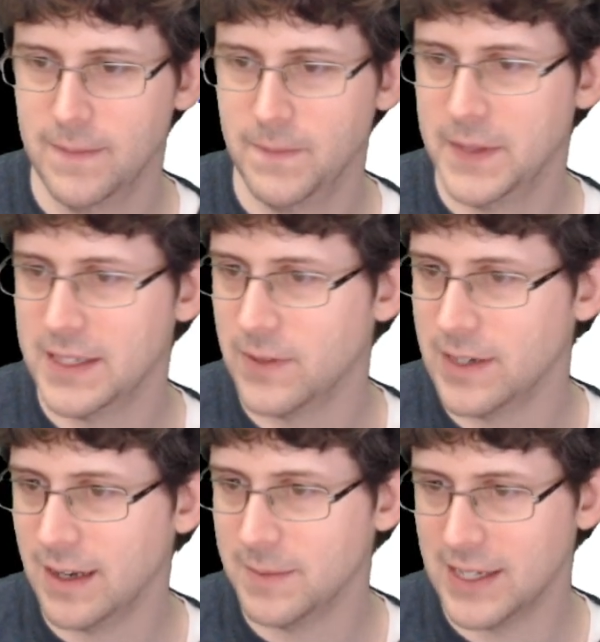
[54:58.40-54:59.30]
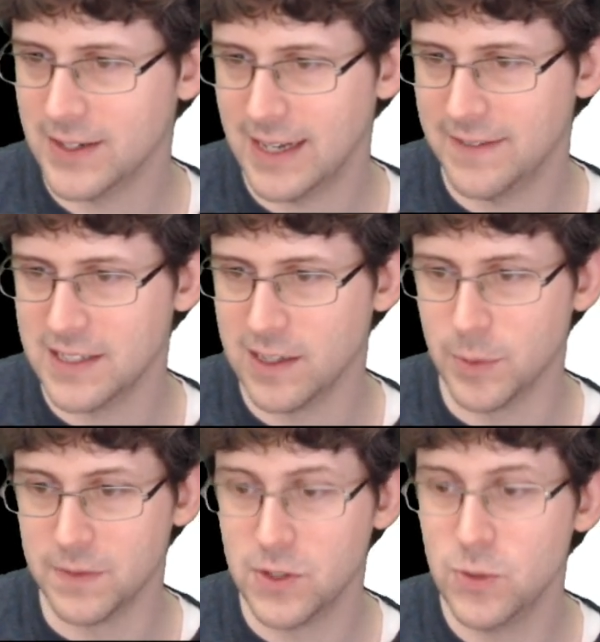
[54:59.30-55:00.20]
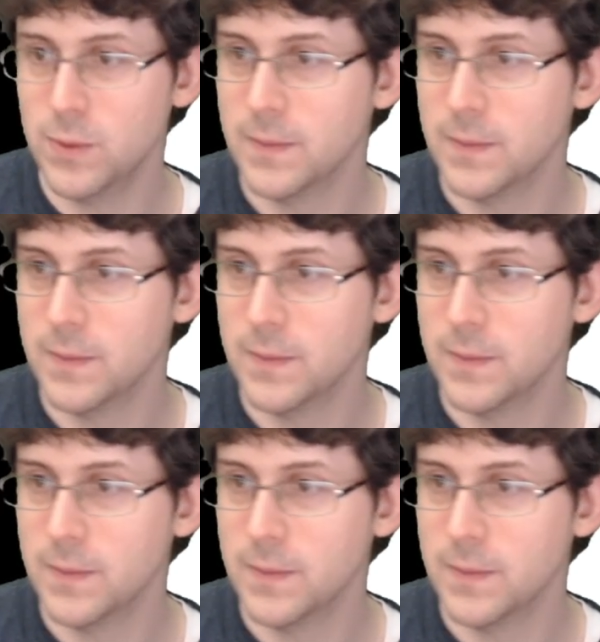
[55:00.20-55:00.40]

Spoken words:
This one comes out to have a slope of 2.